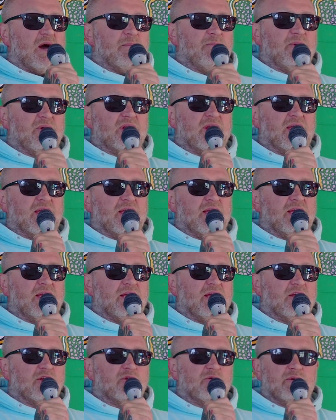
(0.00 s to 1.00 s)

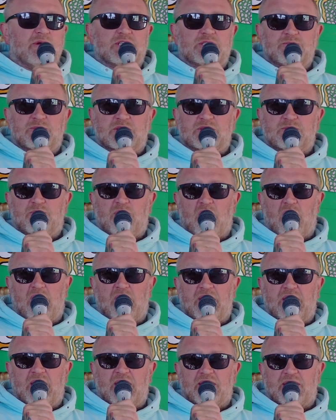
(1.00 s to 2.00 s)
company Christmas
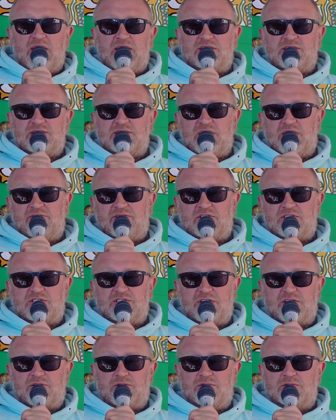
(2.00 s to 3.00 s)
party against
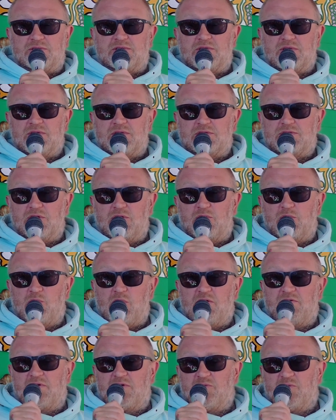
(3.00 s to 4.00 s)
Steven Sickles.
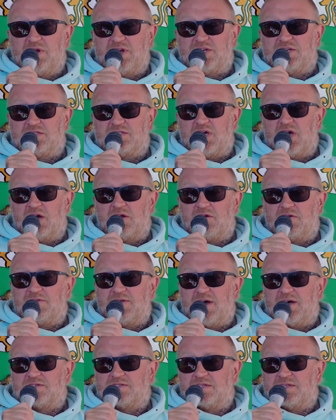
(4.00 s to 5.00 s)
So whoever reaches
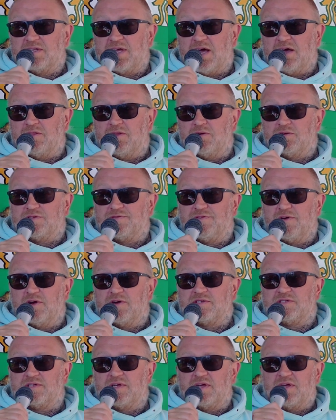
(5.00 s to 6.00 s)
100,000 downloads
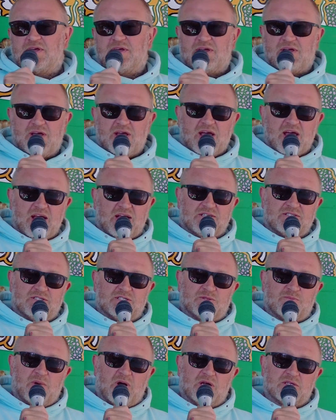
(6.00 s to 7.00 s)
first
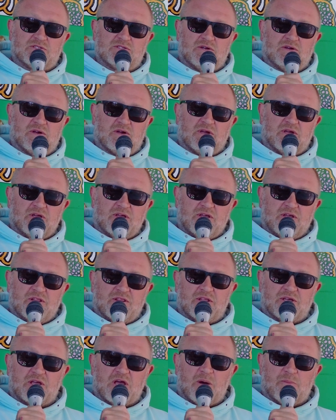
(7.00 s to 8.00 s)
has to sponsor
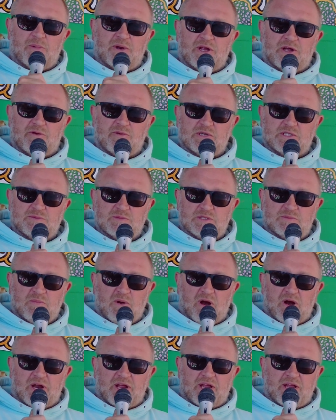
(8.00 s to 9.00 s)
the company
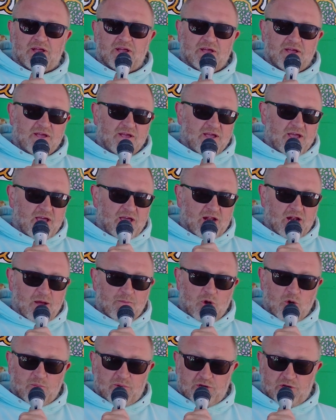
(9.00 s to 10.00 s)
Christmas party.
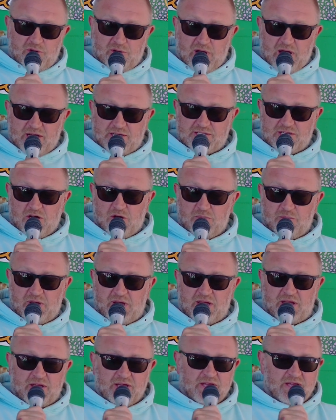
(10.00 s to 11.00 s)
And I'm hoping you guys
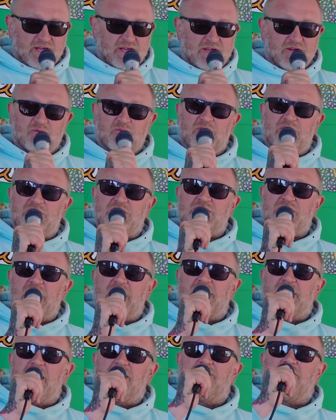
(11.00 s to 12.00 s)
help me
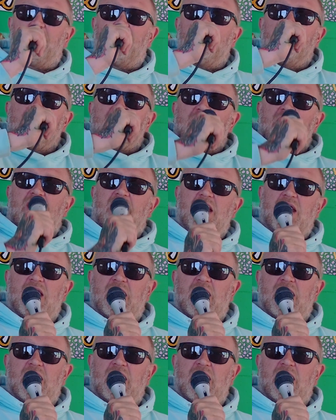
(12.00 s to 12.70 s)
reach that level,